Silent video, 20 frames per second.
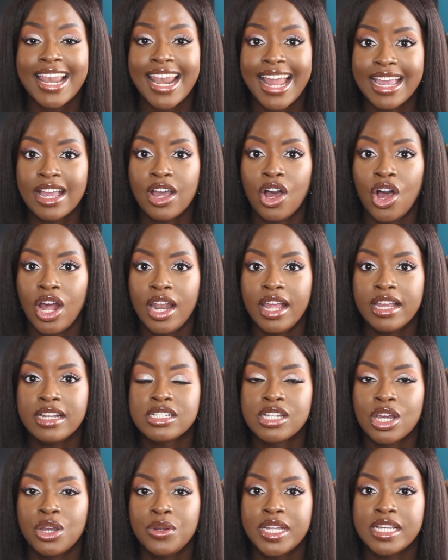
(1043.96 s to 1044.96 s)
Glycolic
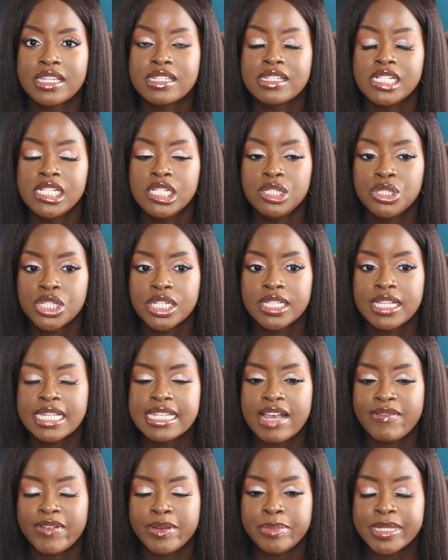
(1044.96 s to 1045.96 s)
Toning Solution,
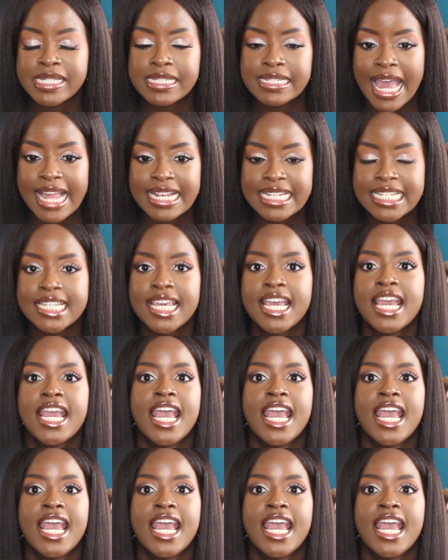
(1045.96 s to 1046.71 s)
7%.